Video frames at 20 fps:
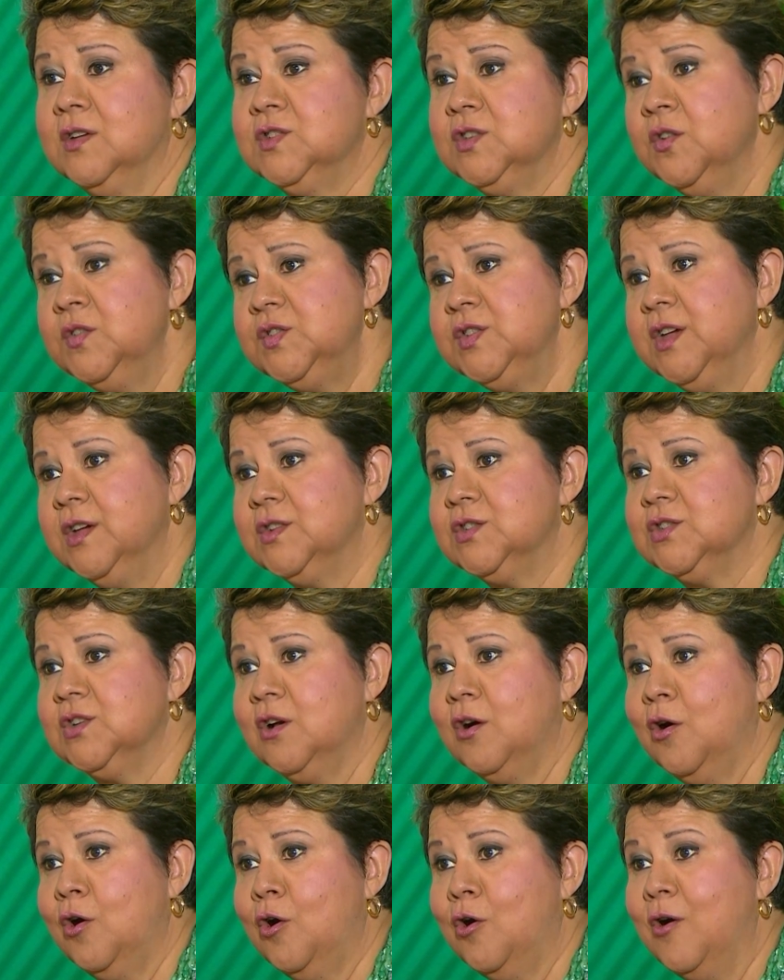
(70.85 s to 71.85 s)
associates
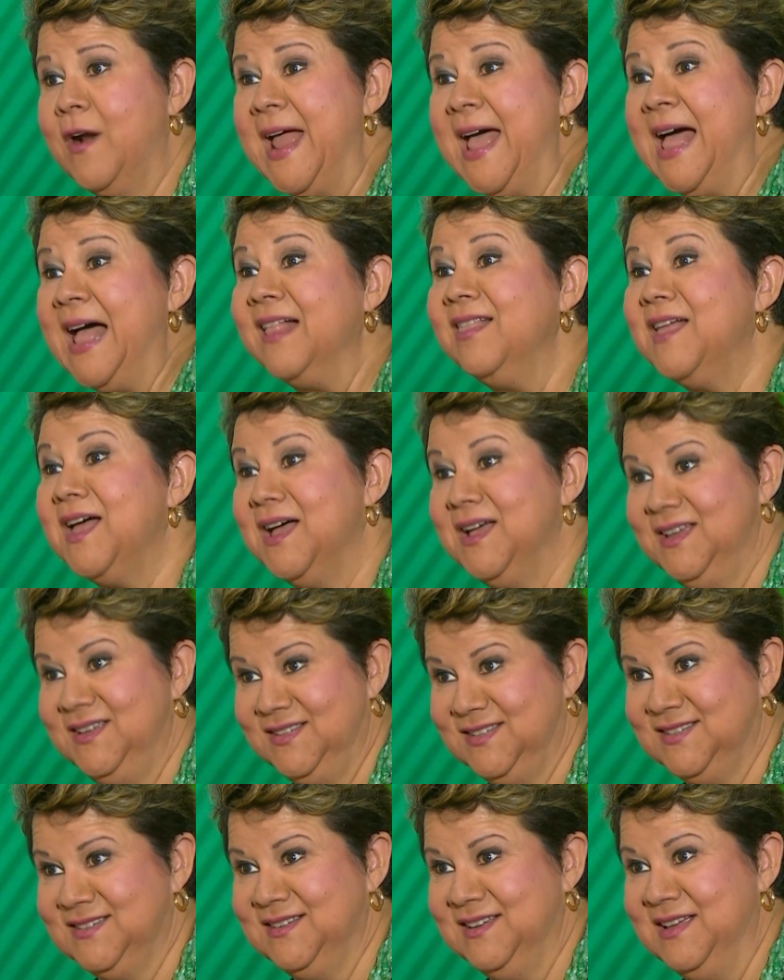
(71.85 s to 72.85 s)
are
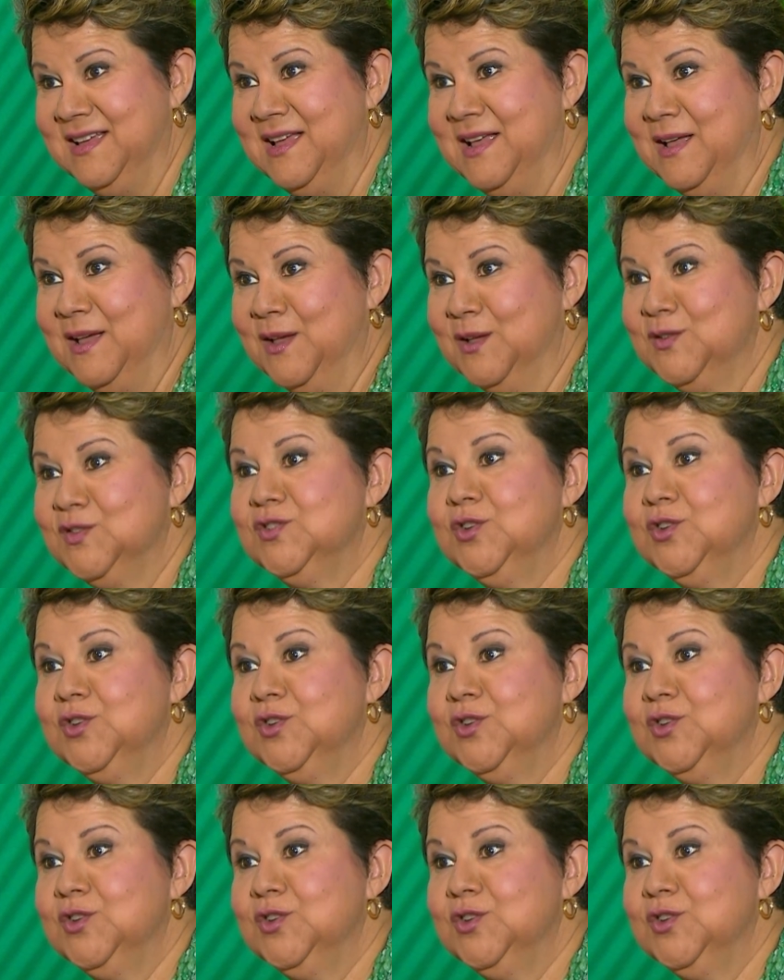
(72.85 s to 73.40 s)
allies. Mm -hmm.